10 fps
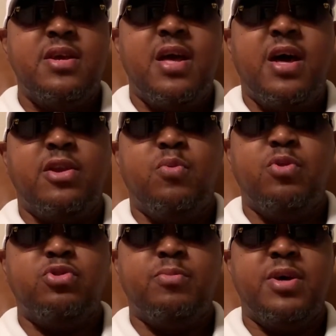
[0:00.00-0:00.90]
I don't
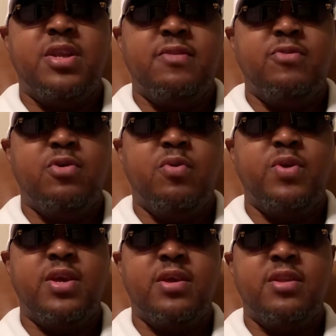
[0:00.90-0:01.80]
want your money if you don't
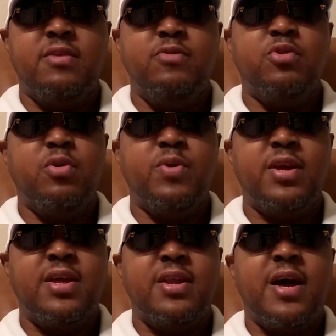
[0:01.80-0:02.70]
win. If you don't
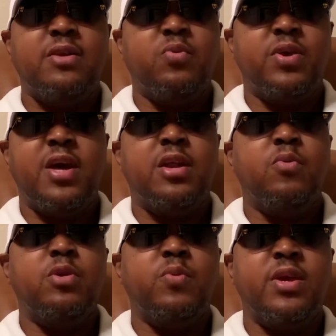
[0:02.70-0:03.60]
win, I don't win. I don't
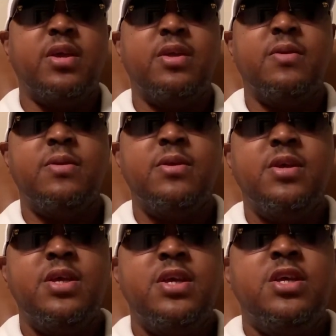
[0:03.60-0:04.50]
want to win.
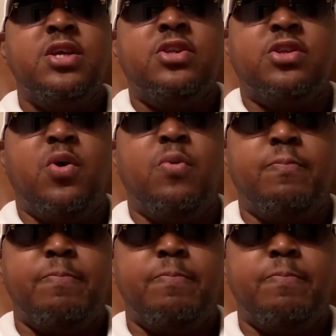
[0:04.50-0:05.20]
So,